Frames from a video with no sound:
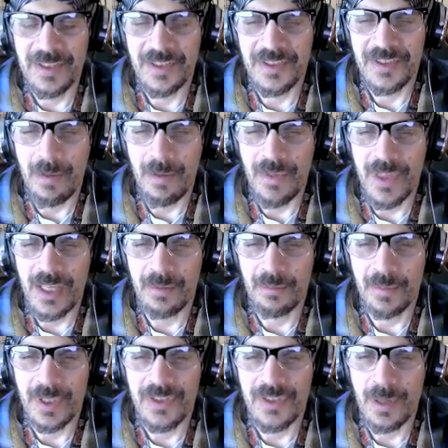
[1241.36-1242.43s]
same thing,
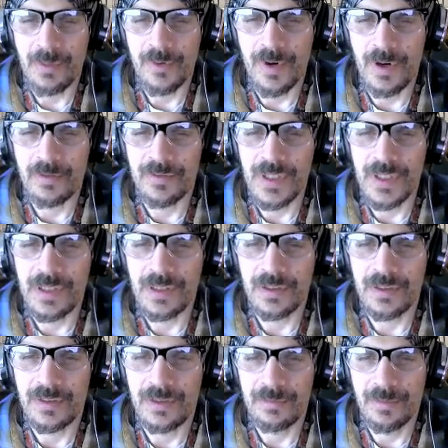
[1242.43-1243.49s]
but except for our
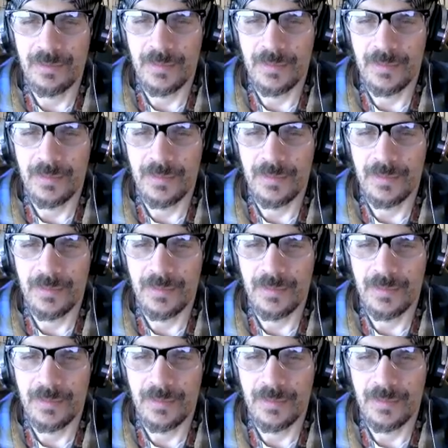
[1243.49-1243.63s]
vehicle.